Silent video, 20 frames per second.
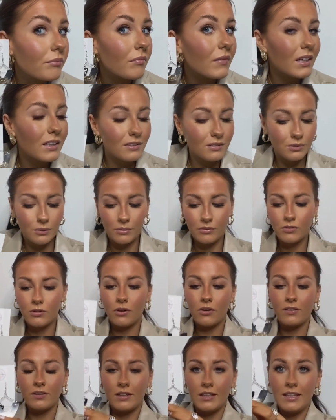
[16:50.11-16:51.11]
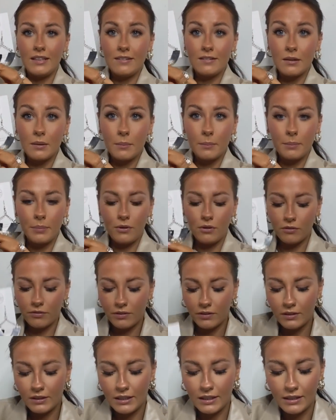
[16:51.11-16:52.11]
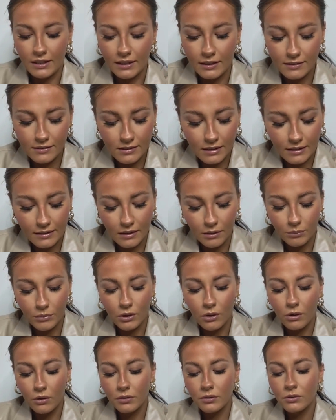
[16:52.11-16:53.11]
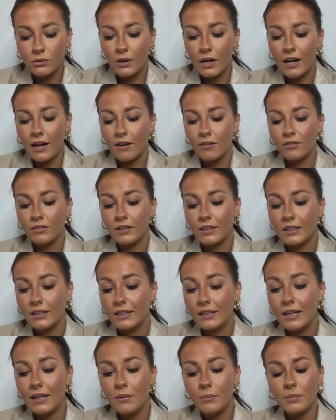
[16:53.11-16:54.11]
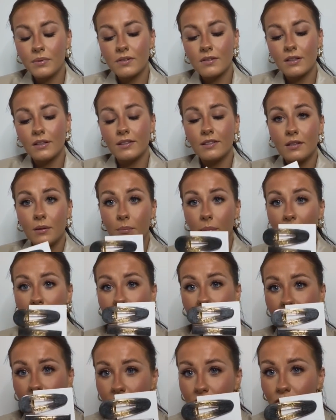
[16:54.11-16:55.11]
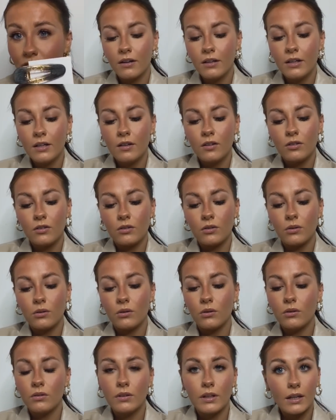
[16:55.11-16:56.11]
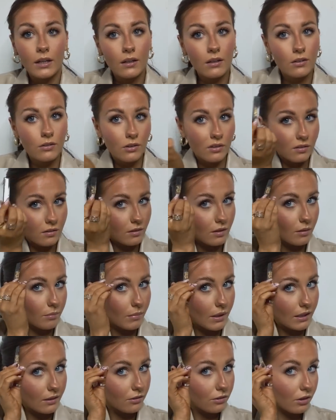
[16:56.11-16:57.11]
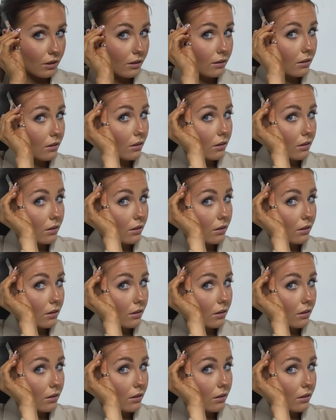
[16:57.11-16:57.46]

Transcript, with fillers: So we've got these beautiful earrings and then we also have the clips to match. So like just imagine.